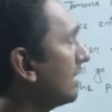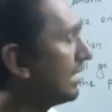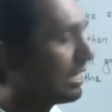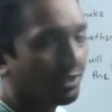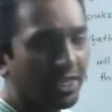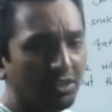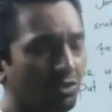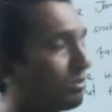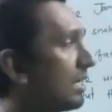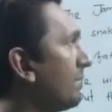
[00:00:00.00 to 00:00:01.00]
According
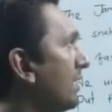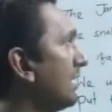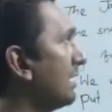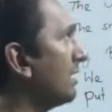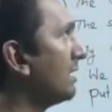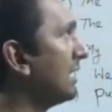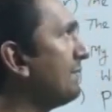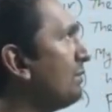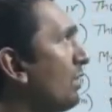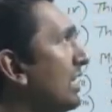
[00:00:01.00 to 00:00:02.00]
to the,
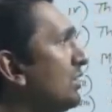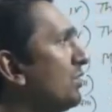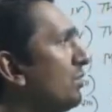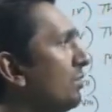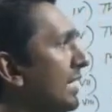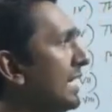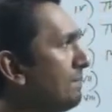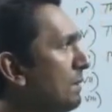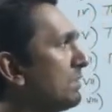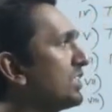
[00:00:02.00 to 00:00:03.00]
if you want to any
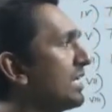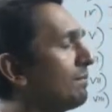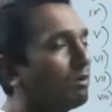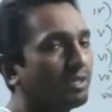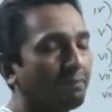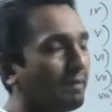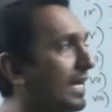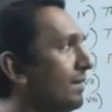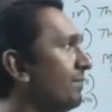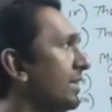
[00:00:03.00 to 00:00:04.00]
preposition about the
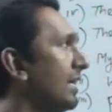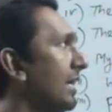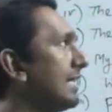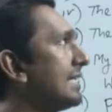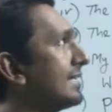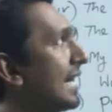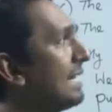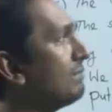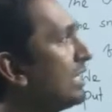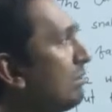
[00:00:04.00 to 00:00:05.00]
map, at the
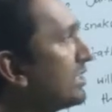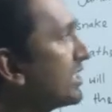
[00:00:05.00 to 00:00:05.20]
time we use